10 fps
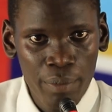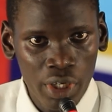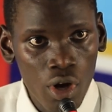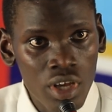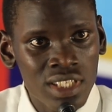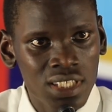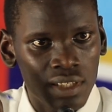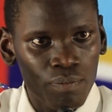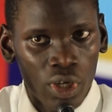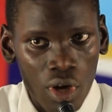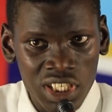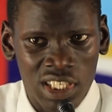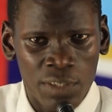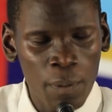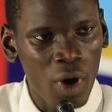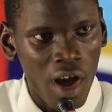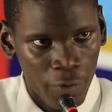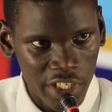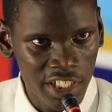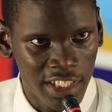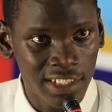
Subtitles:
Because these people are avoiding